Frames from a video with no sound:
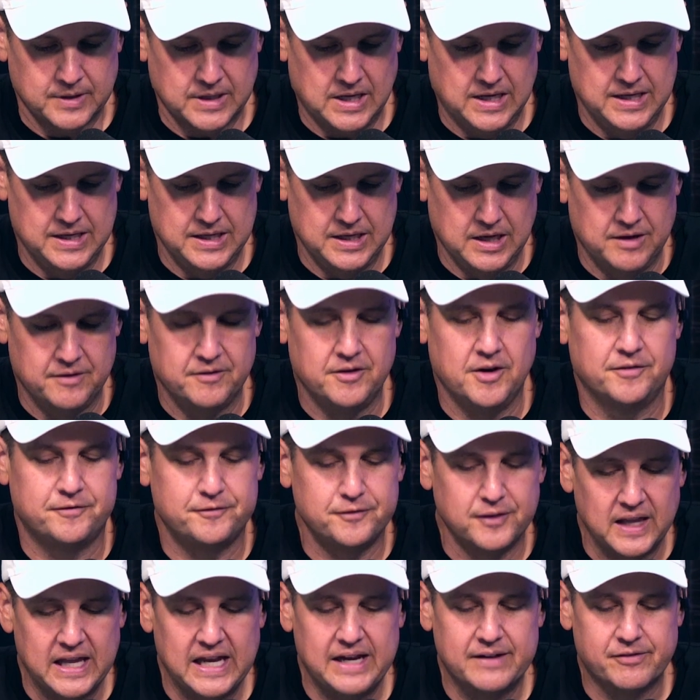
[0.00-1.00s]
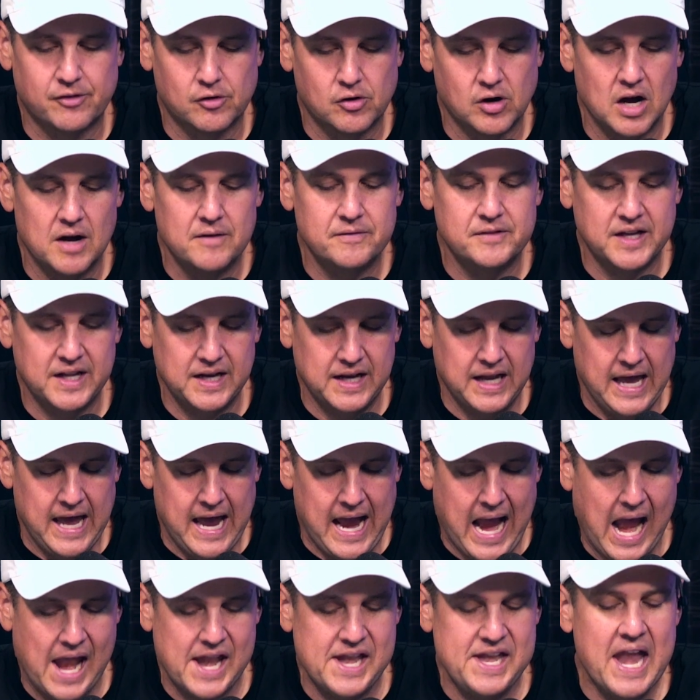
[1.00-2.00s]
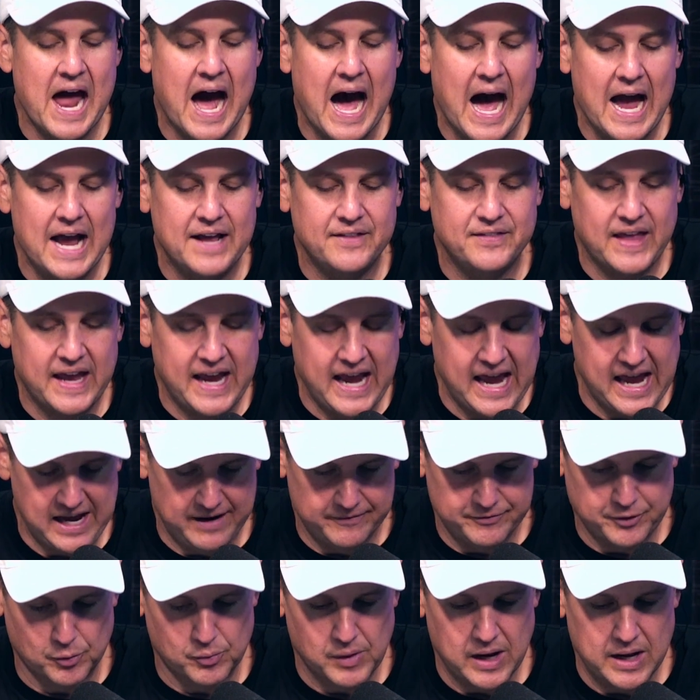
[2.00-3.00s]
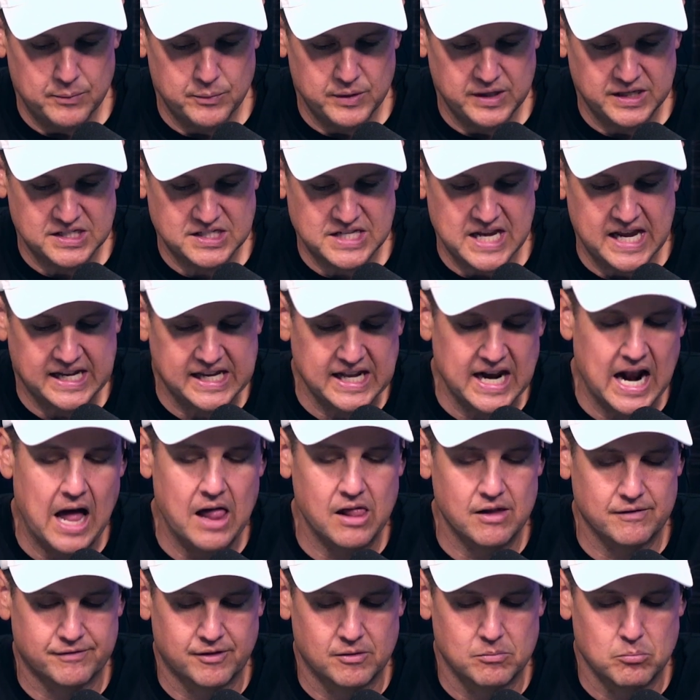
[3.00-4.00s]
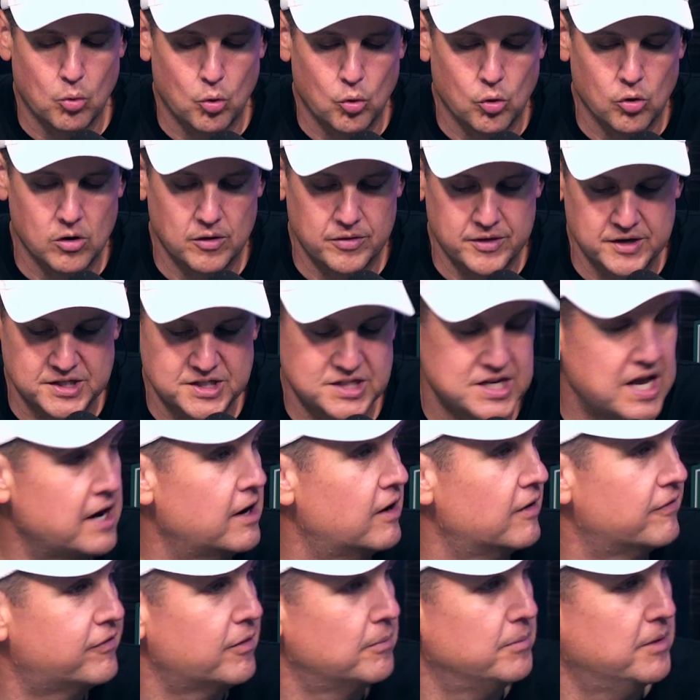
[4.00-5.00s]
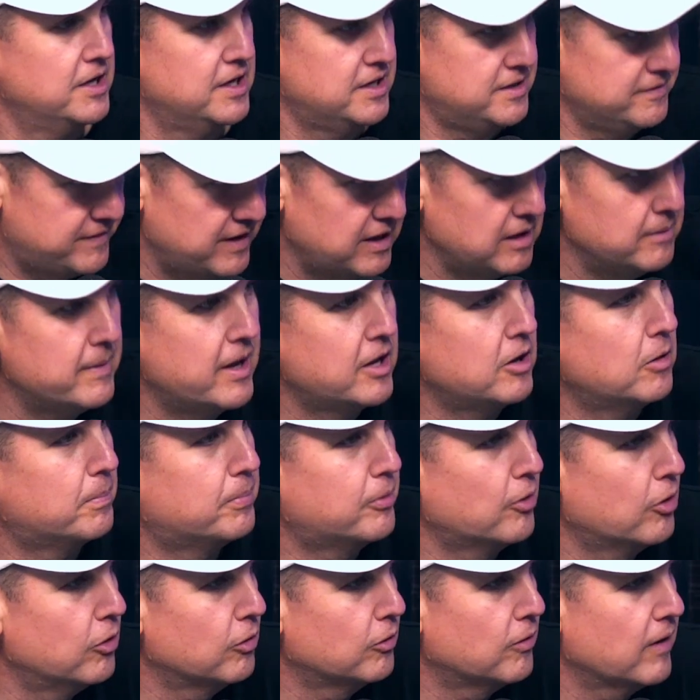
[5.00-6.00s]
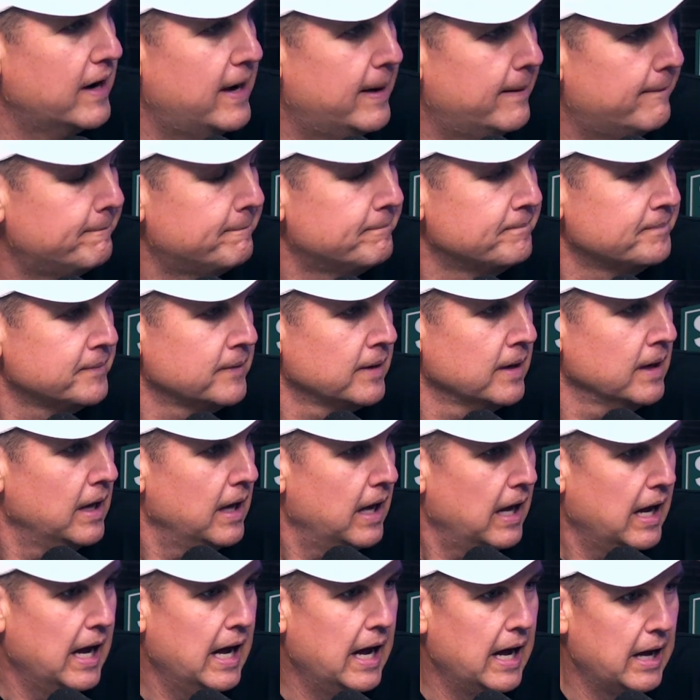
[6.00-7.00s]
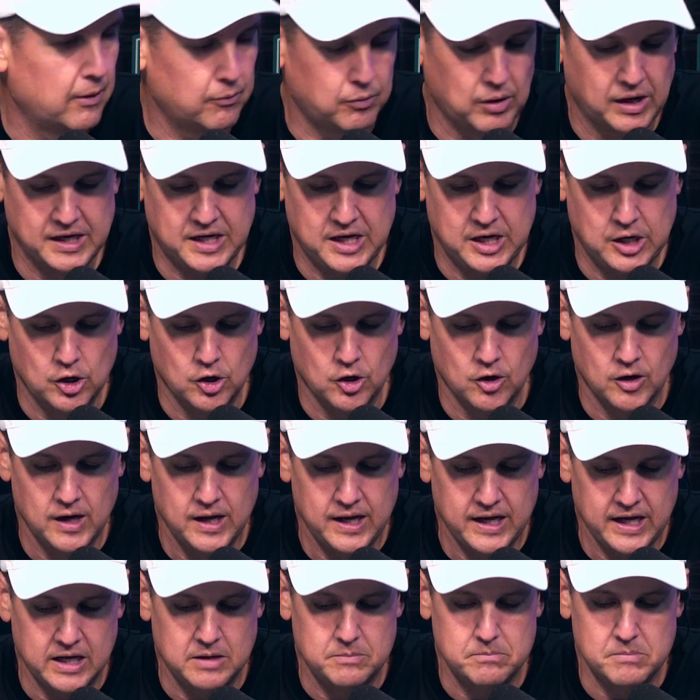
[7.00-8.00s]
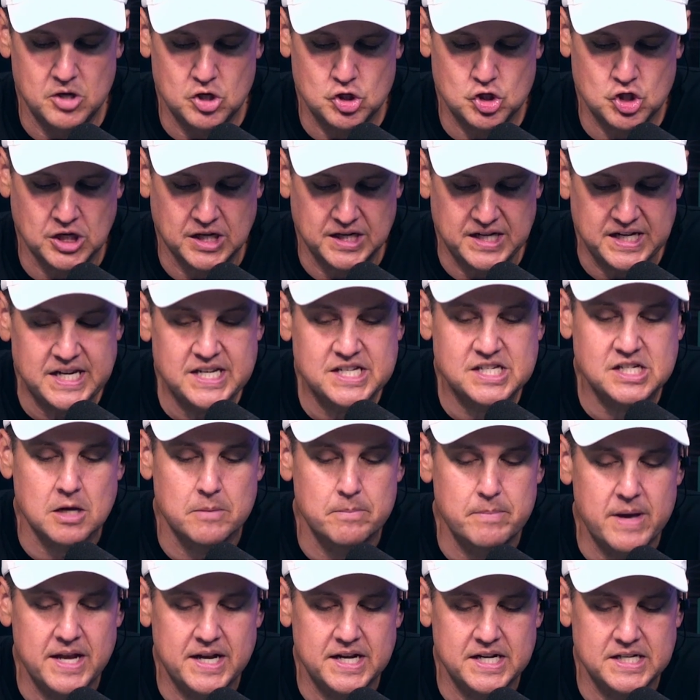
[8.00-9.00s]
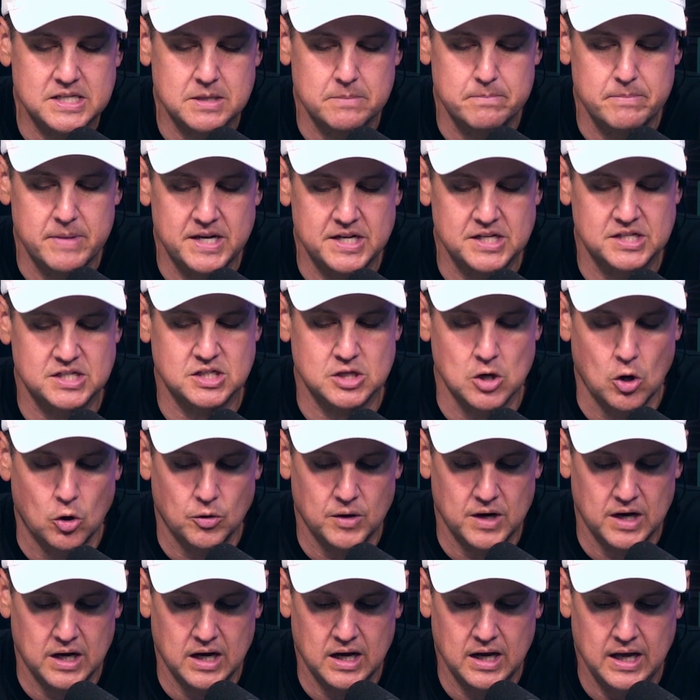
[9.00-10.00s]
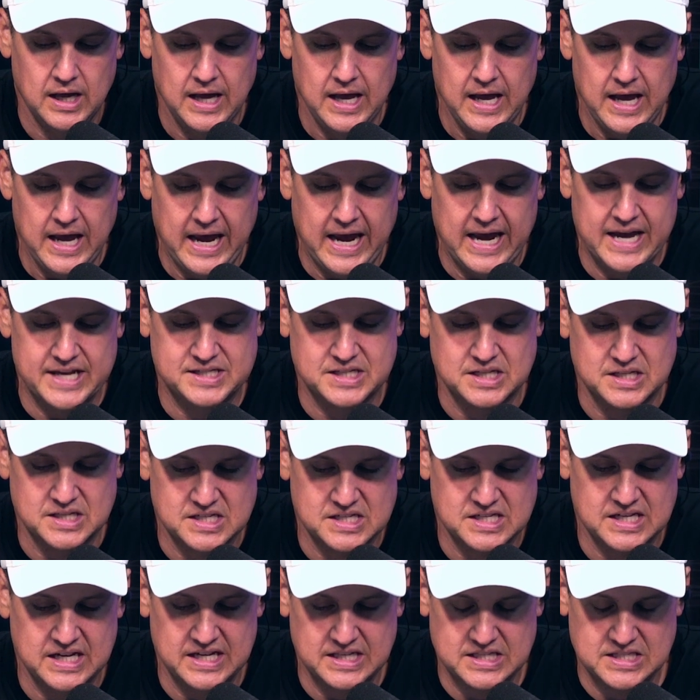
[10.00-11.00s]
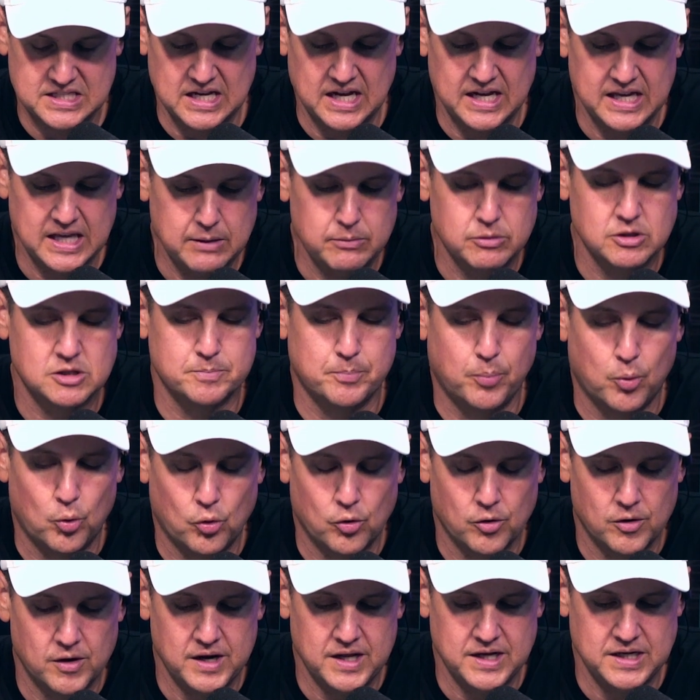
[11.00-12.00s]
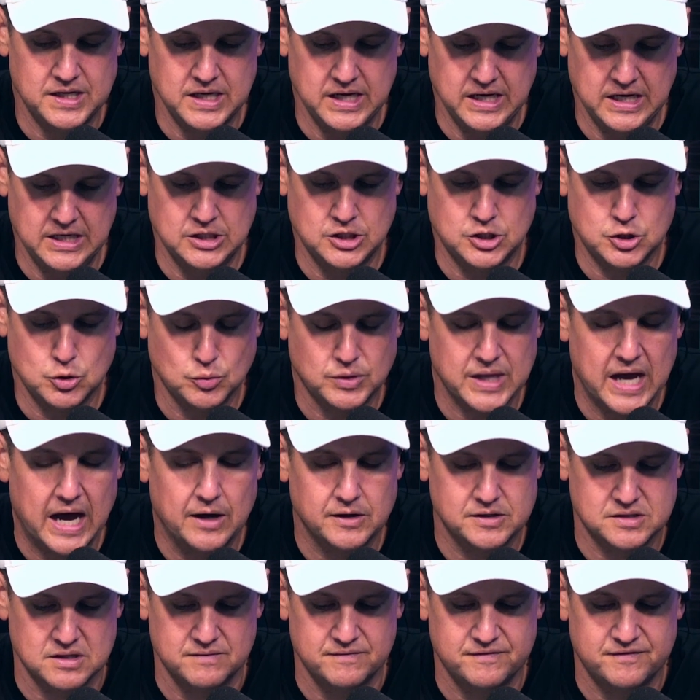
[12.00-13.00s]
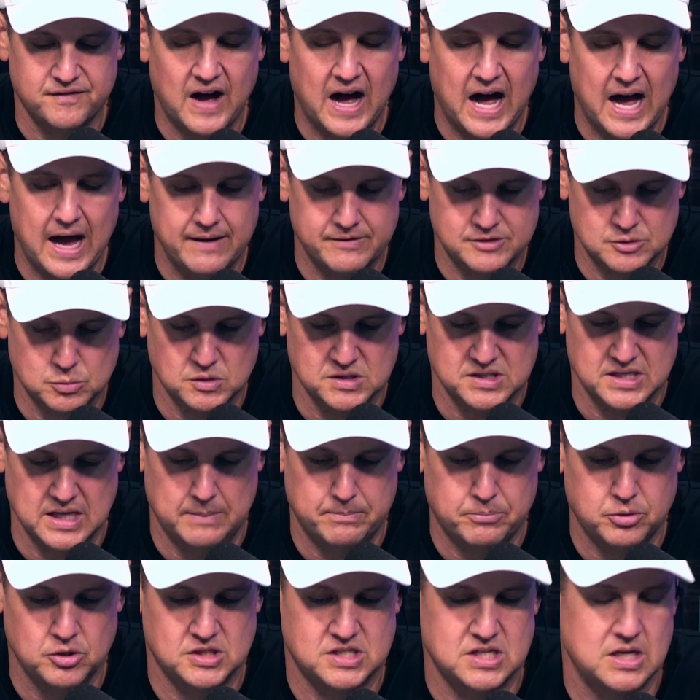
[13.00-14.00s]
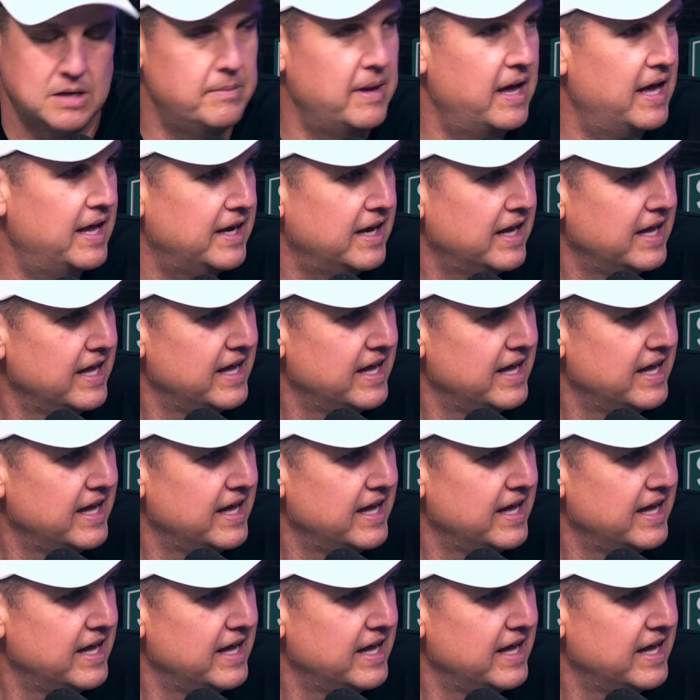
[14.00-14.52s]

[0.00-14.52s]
a flavor of it. At 9, they have the Red Wings taking Oliver Moore, the center from the developmental program right here in Michigan. He's committed to Minnesota as it sits. He was born in 2005, so what that puts him at